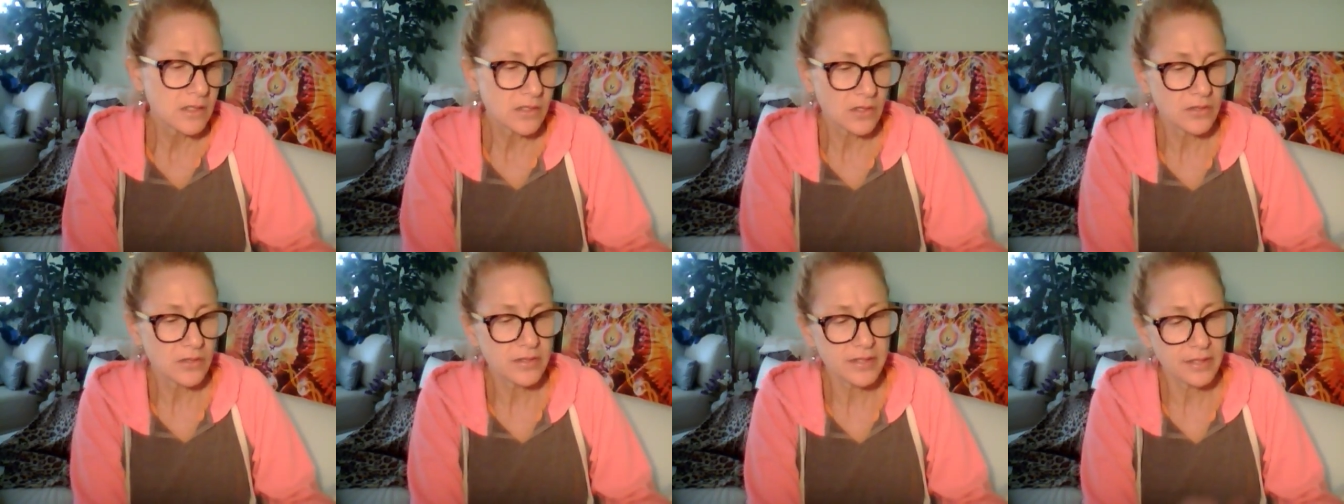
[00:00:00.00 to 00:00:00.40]

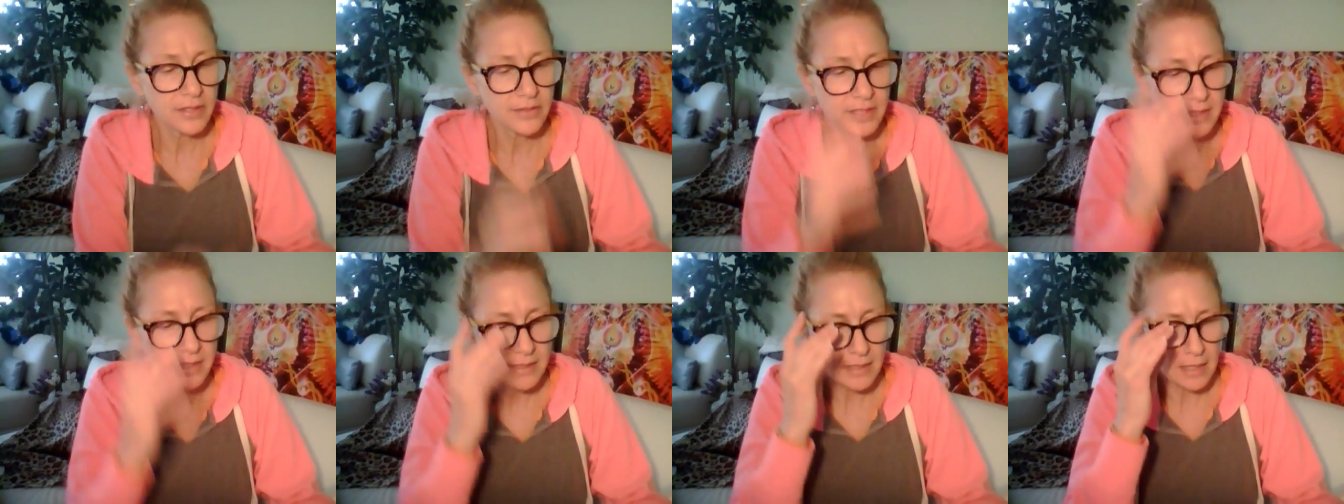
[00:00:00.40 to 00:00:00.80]
So
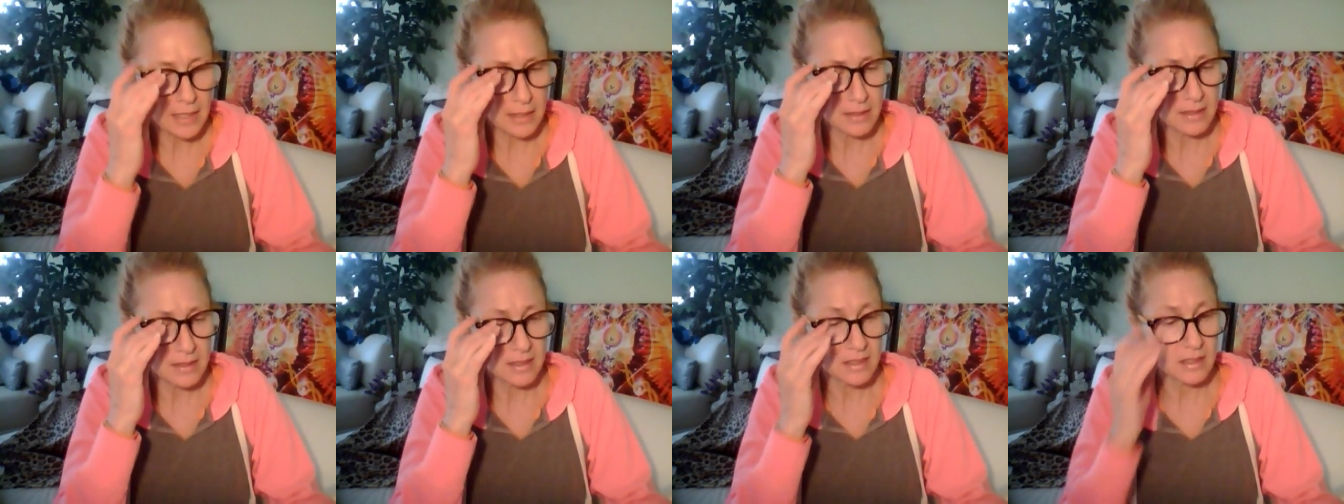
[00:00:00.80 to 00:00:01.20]
Sirius
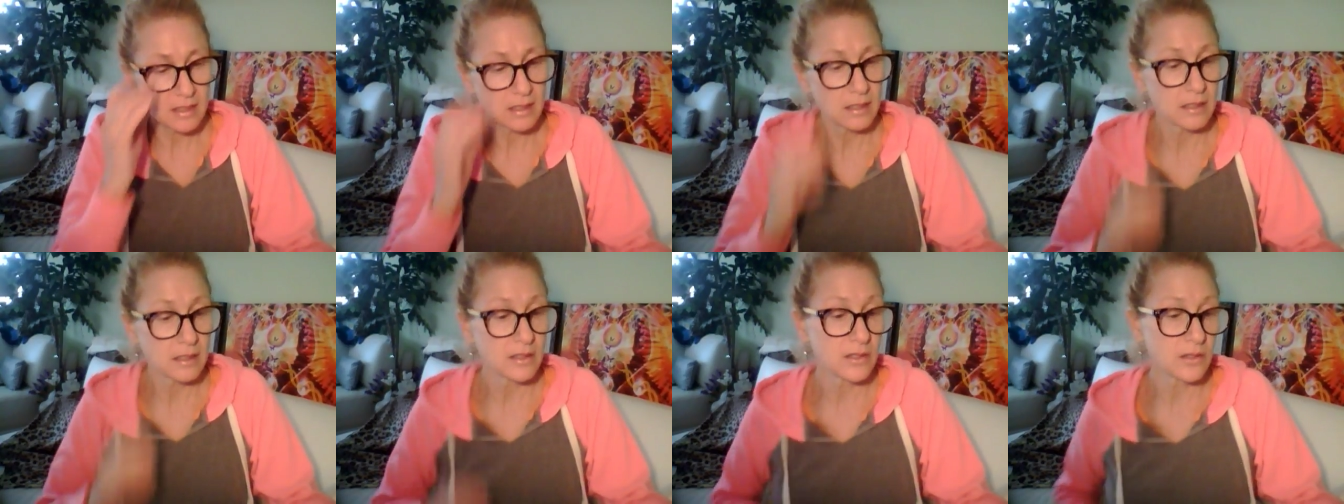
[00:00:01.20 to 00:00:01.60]
says,
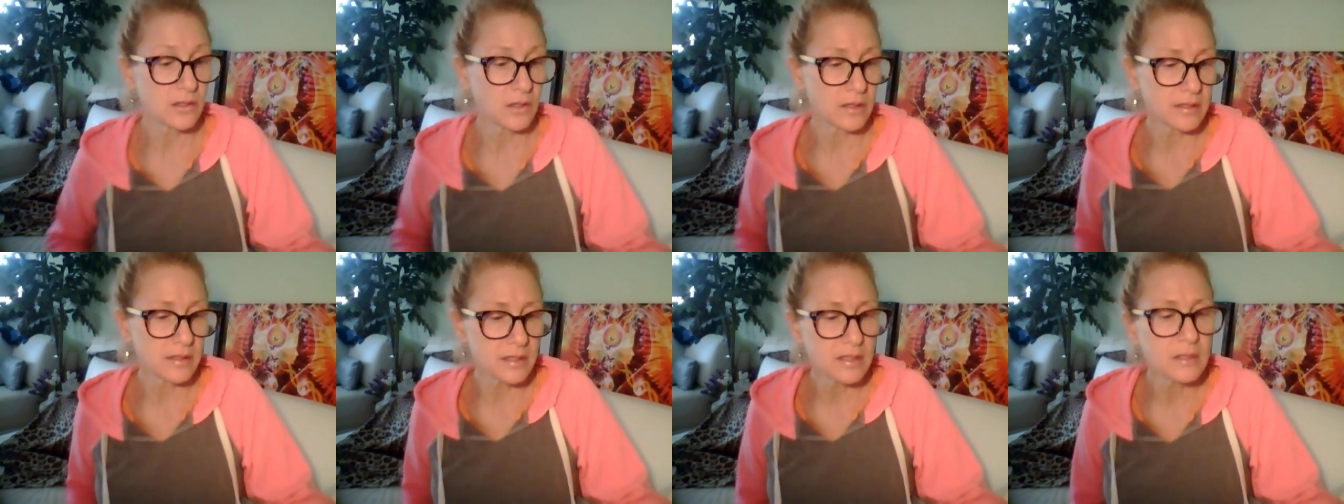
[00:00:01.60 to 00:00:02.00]
the
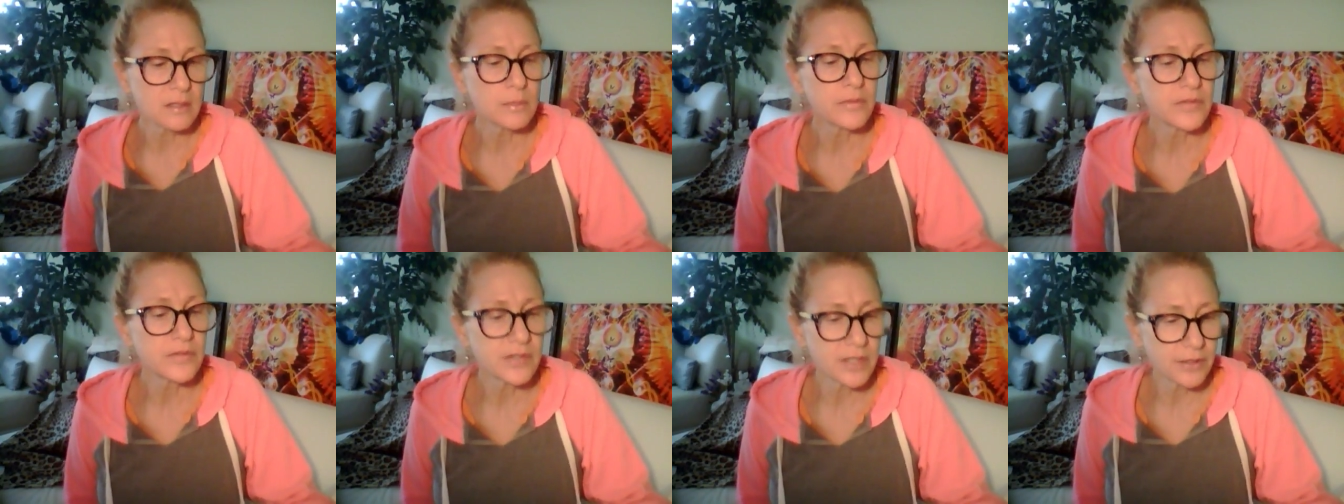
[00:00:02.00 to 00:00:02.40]
star
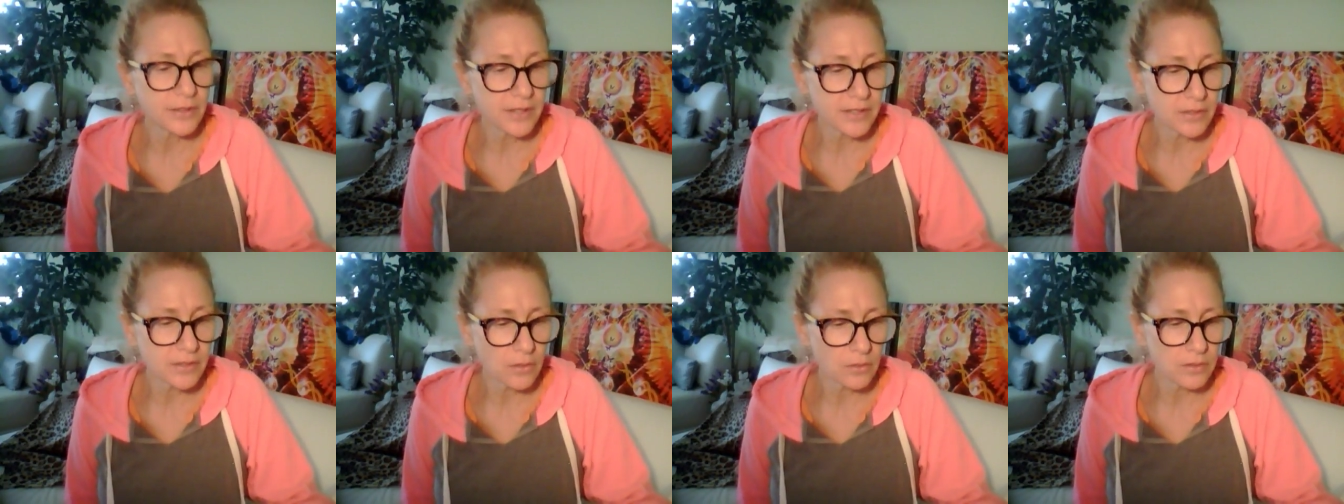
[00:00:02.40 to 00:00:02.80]
system of
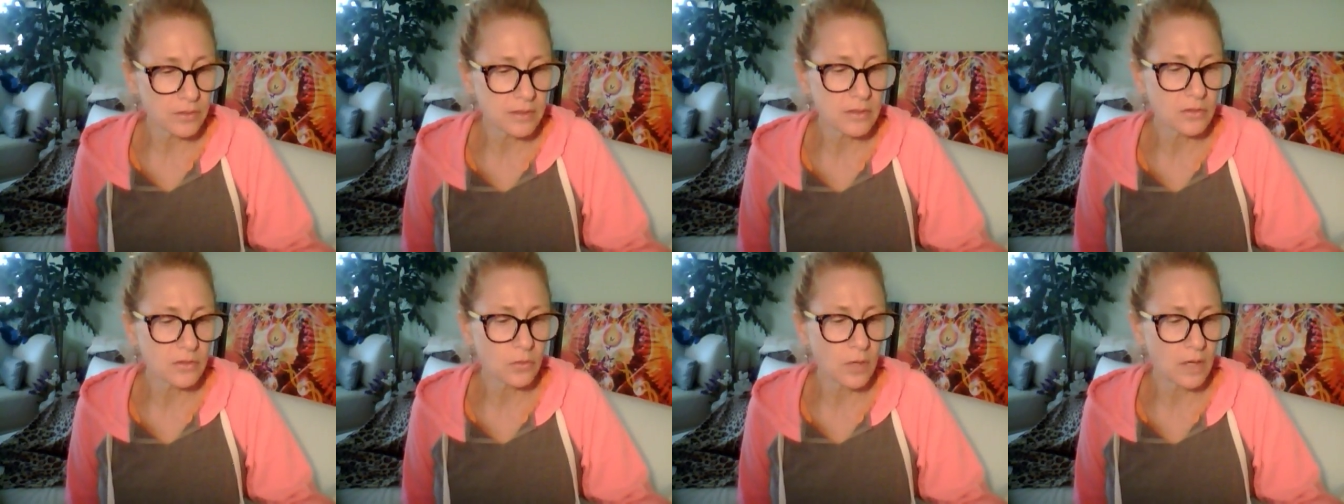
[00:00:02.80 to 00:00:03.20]
Sirius
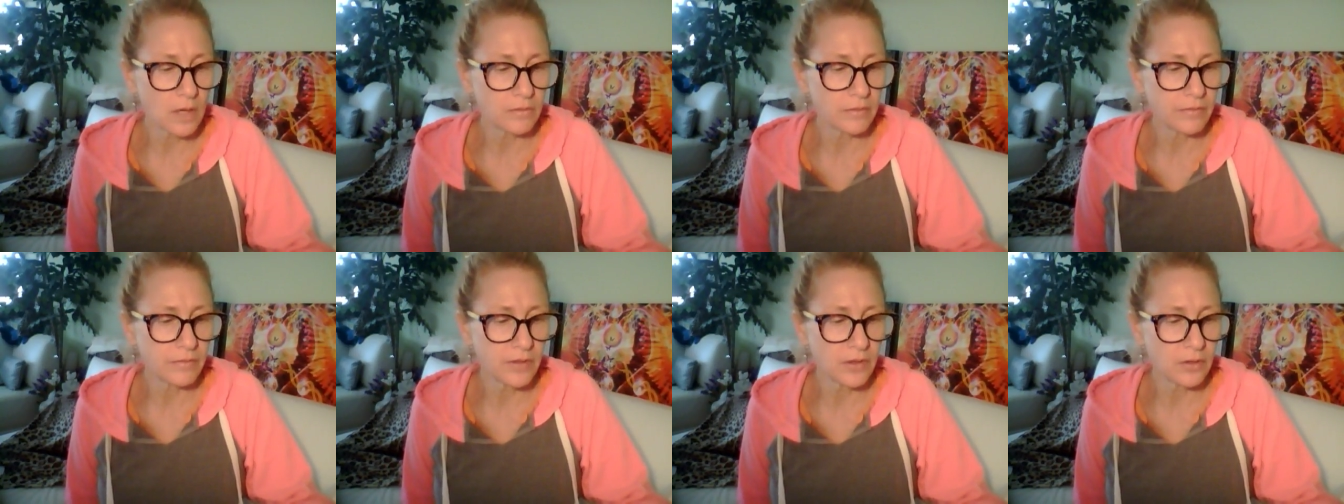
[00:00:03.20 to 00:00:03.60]
holds
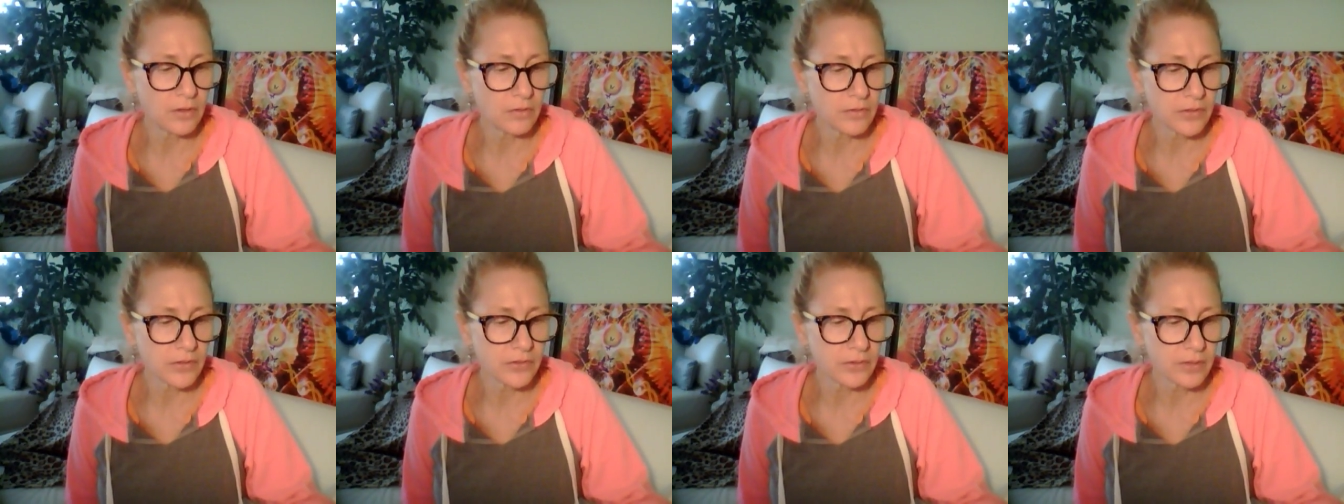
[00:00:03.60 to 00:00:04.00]
twelve of the
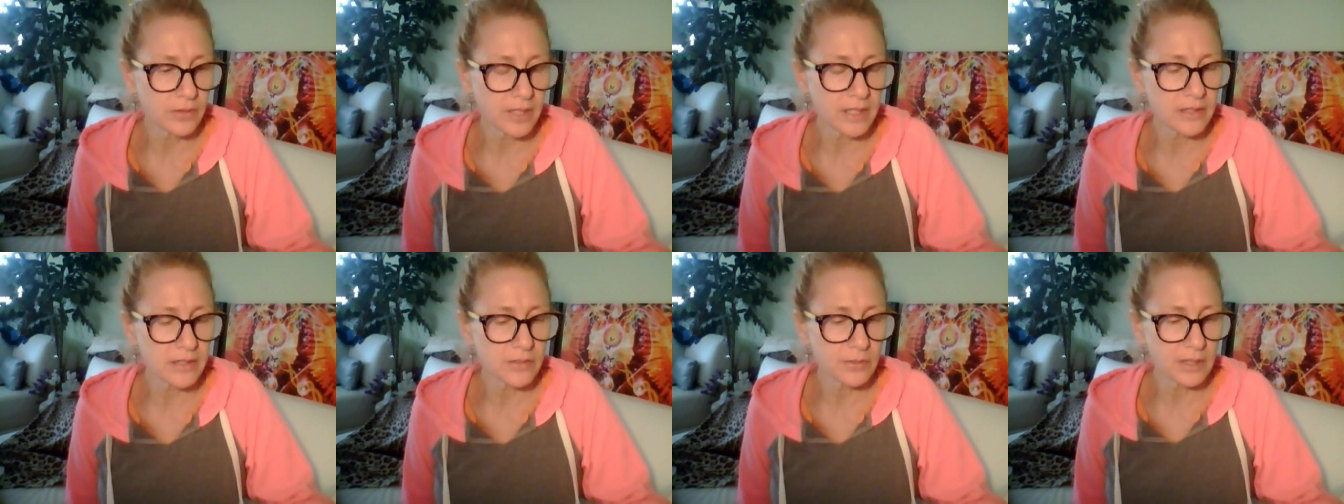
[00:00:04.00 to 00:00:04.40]
universal
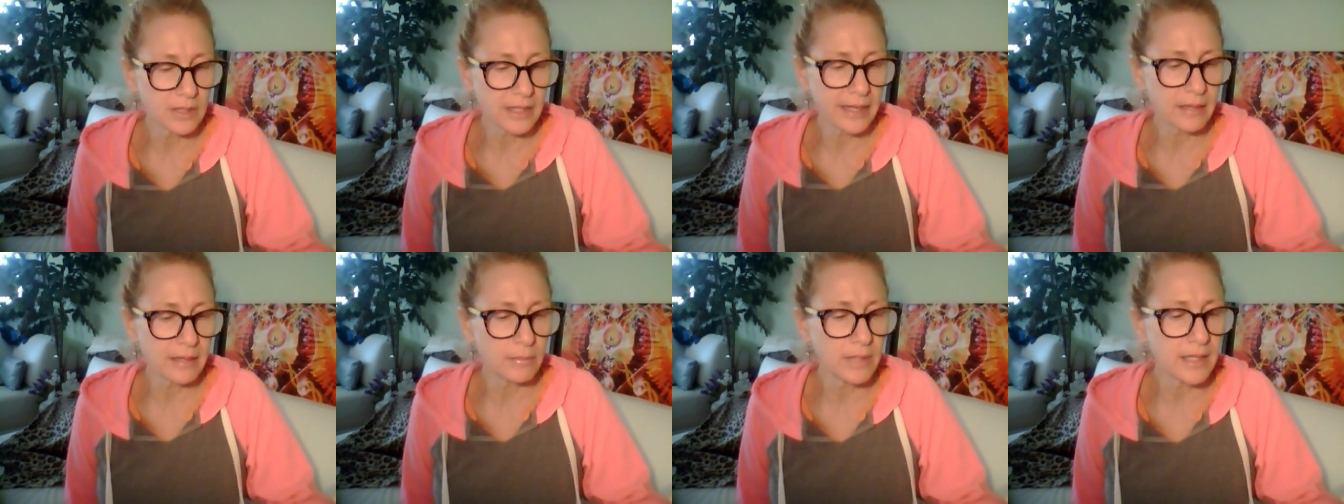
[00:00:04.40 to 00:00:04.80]
keys to
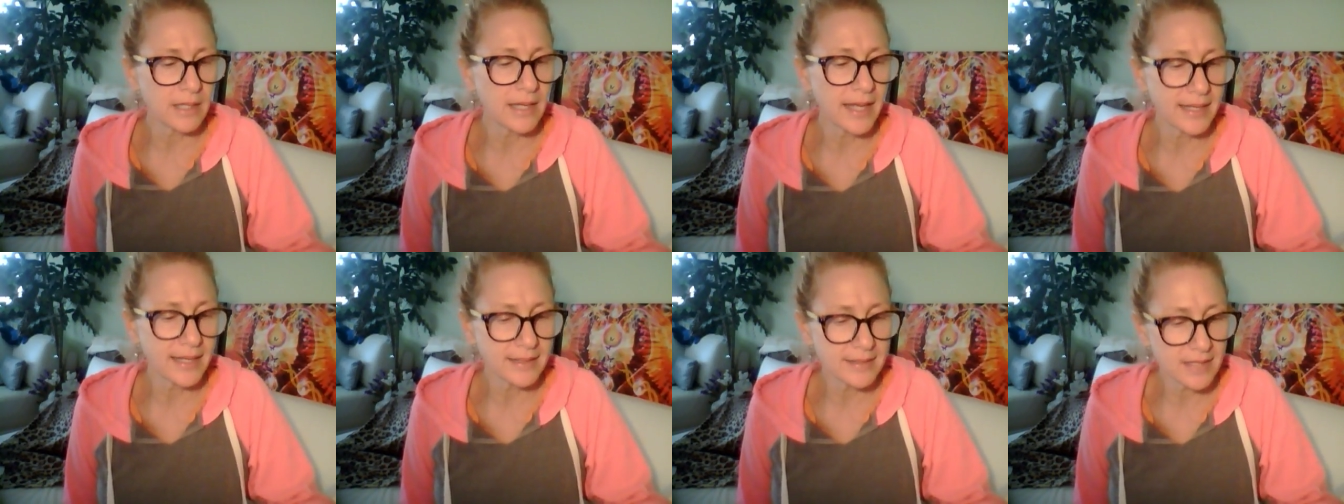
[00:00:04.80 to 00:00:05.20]

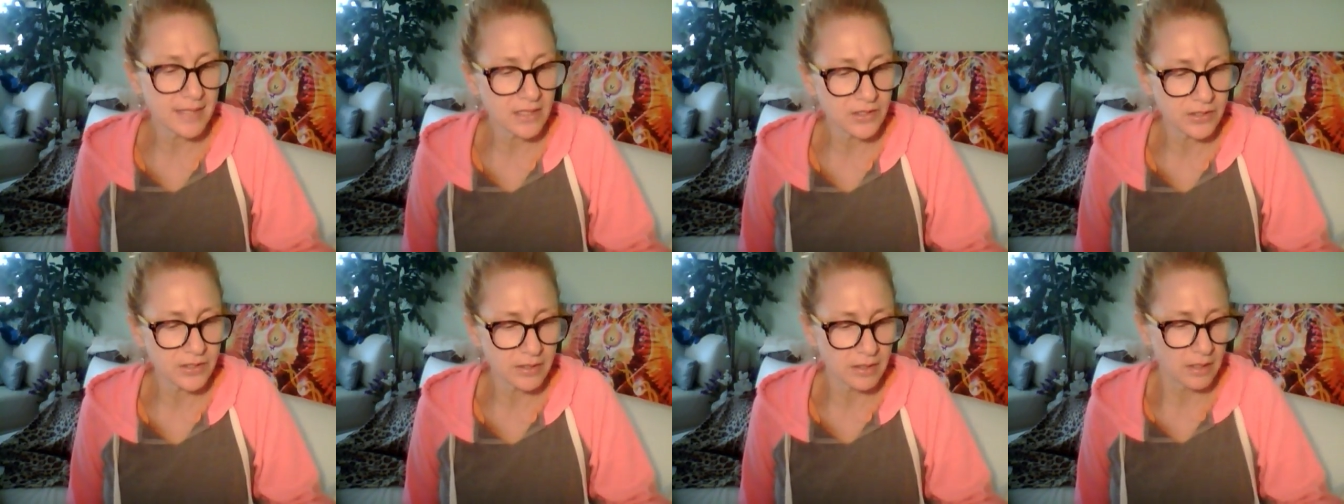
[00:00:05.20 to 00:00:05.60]
enlightenment and
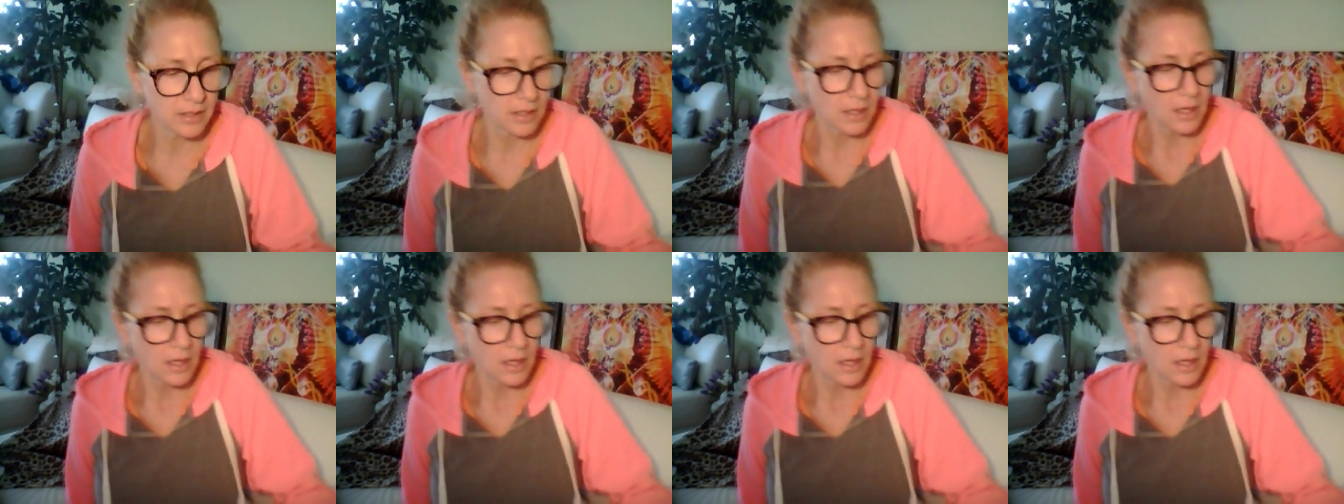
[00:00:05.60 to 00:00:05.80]
ascension.